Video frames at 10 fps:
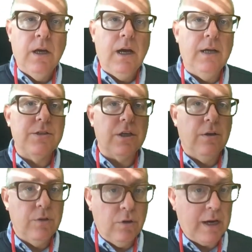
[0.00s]
And so
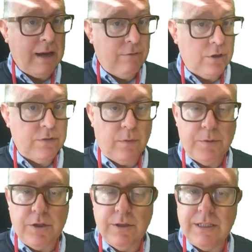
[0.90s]
you're going to have lots of
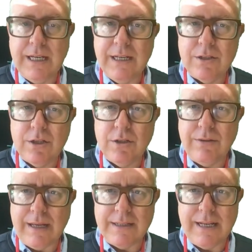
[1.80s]
opportunity to do
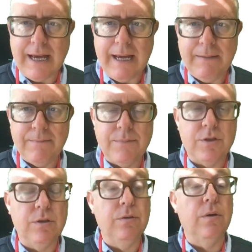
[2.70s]
that today,
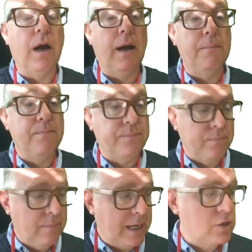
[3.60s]
to
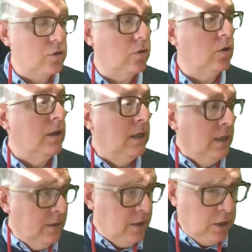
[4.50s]
make sure
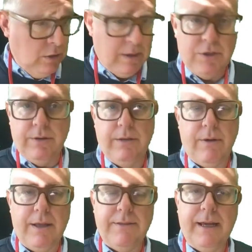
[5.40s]
that you are doing the
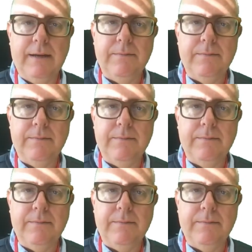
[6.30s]
right thing,